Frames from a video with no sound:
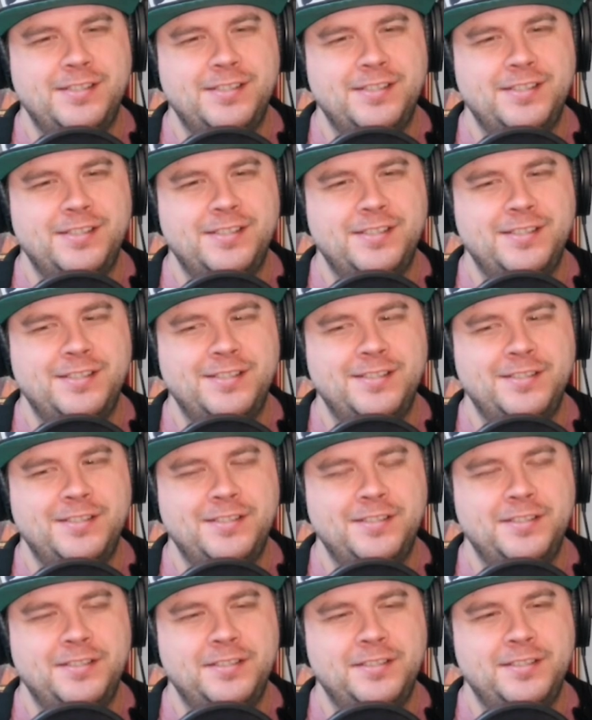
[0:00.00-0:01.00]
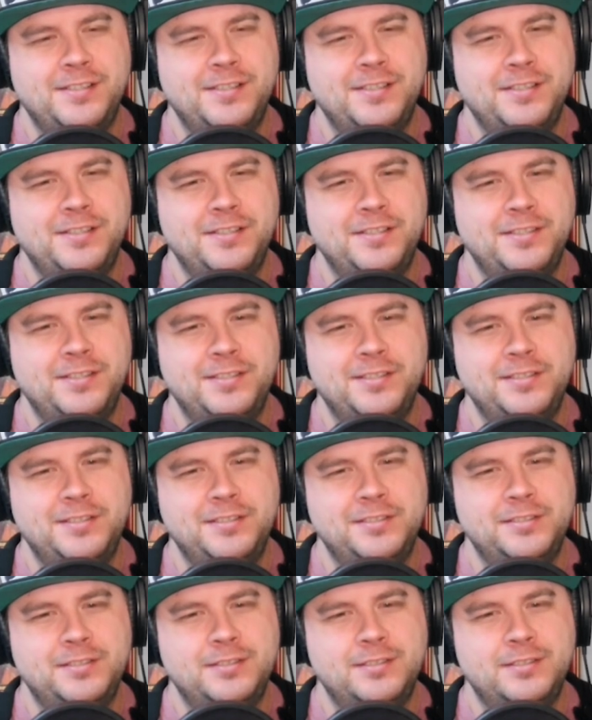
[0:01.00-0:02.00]

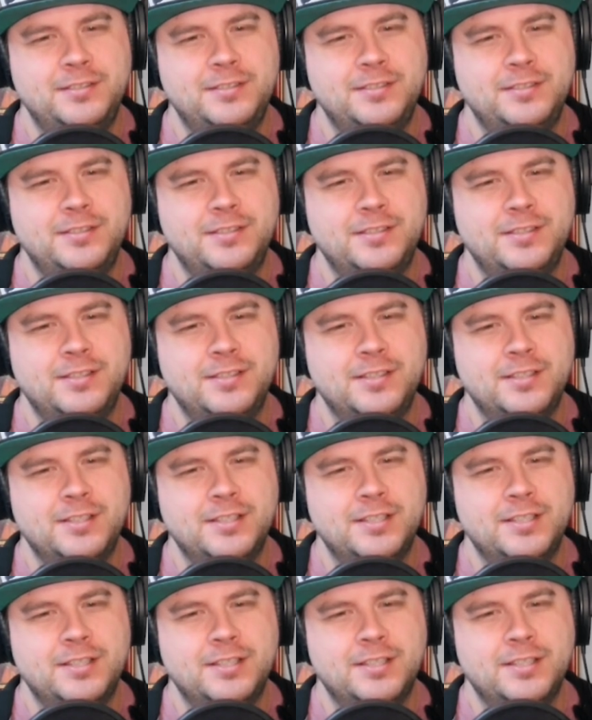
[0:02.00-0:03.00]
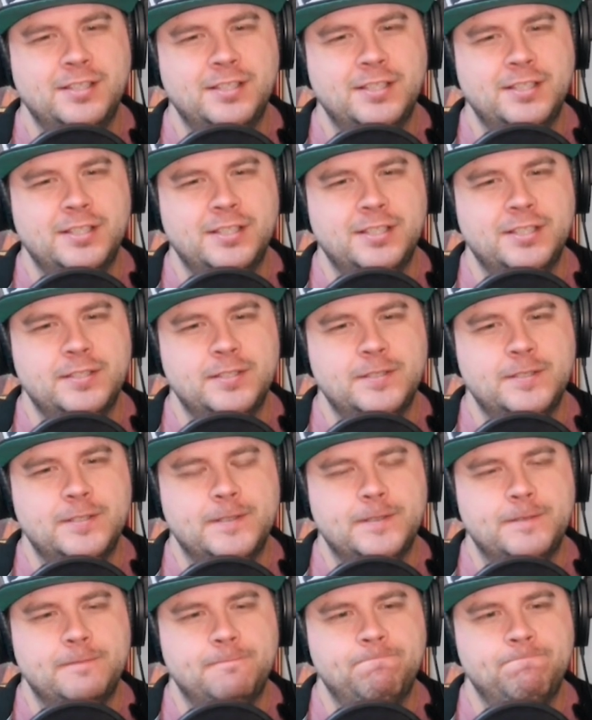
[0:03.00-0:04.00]

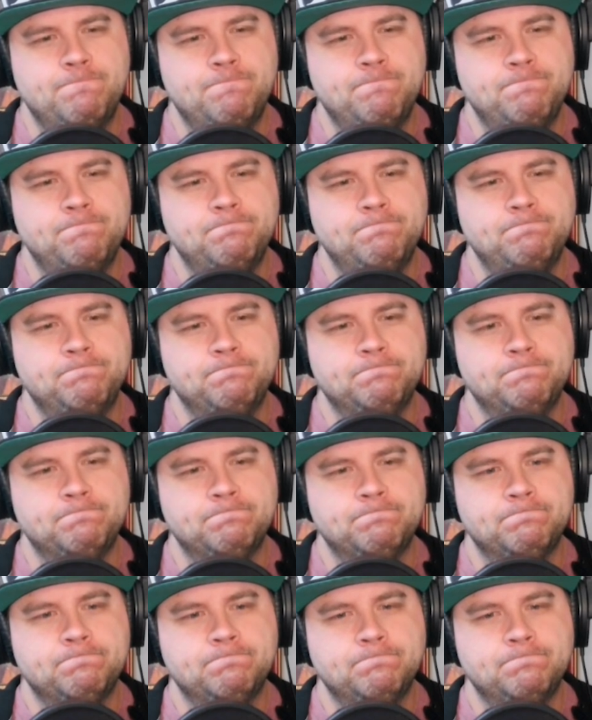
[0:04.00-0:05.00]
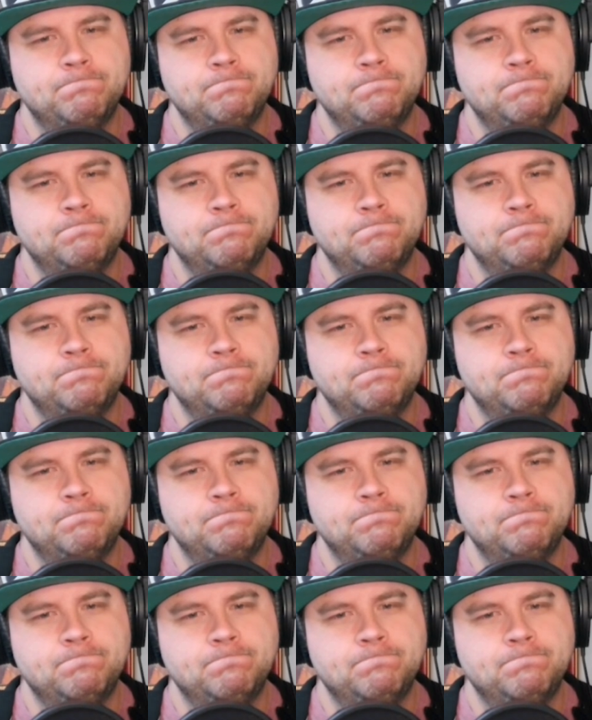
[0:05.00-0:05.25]
[no speech]